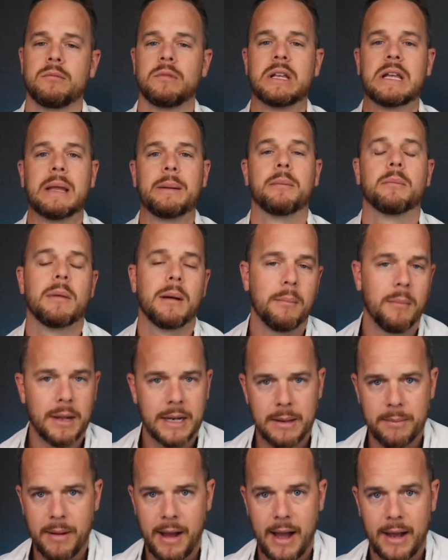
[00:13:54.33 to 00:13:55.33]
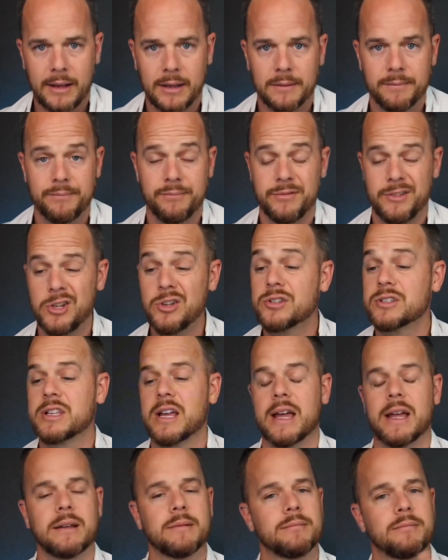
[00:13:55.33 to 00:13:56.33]
give me my money back. You
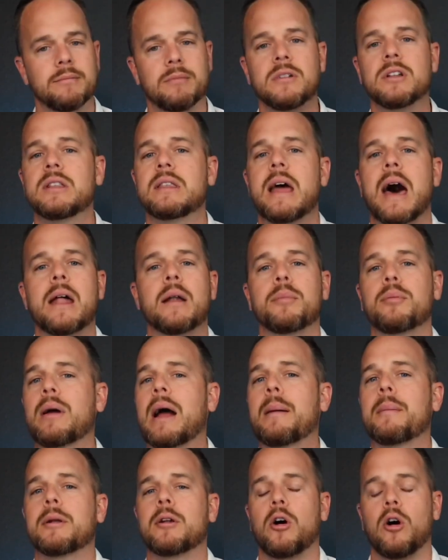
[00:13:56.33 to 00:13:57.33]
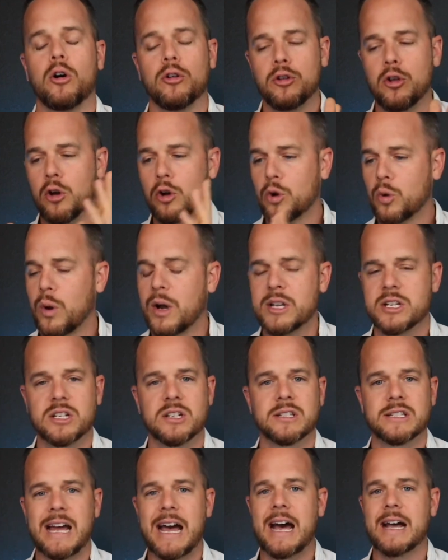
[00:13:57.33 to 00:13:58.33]
say, not a problem at all, no
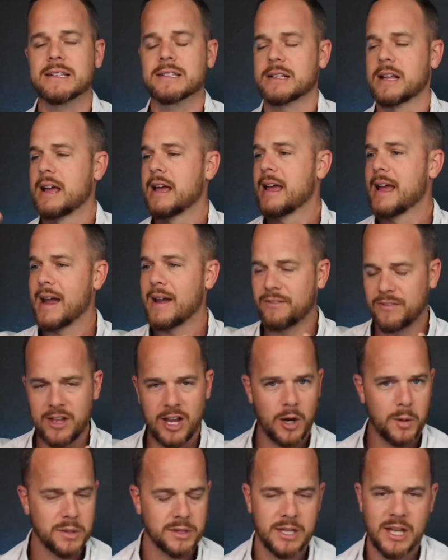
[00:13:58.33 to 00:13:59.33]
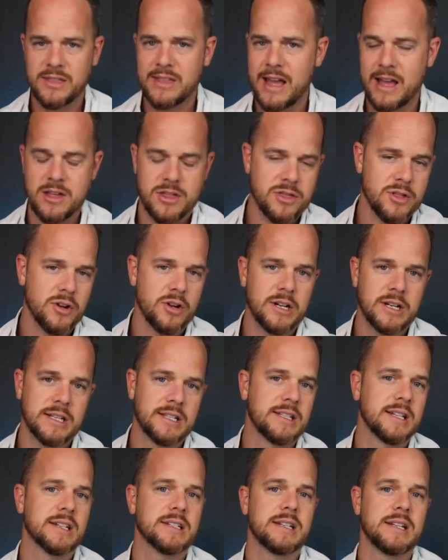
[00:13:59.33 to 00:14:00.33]
questions asked. If they're within that 30 to
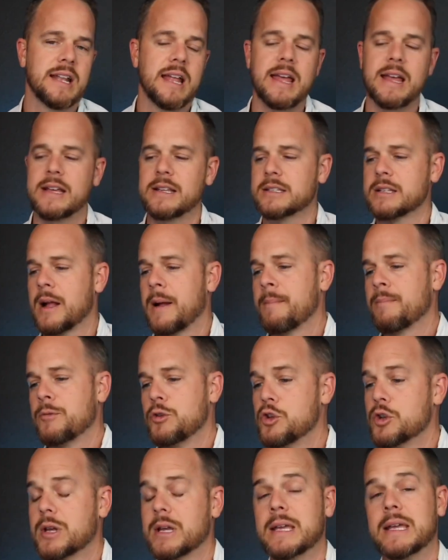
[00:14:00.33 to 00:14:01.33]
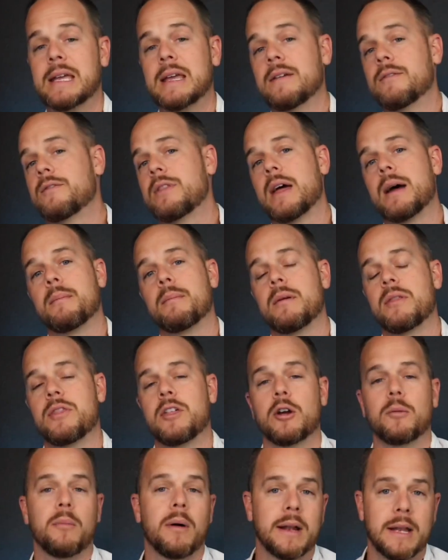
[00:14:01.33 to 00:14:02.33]
60 days, you can give them
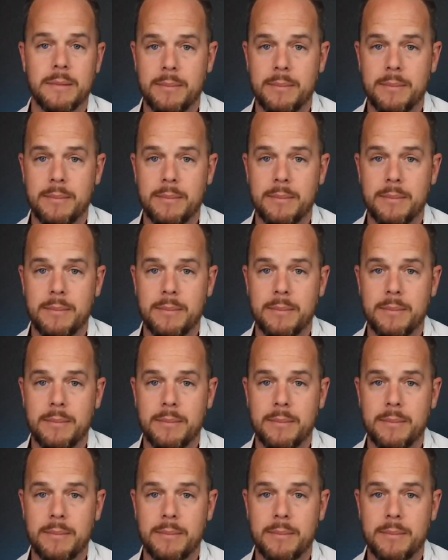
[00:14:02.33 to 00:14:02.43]
their money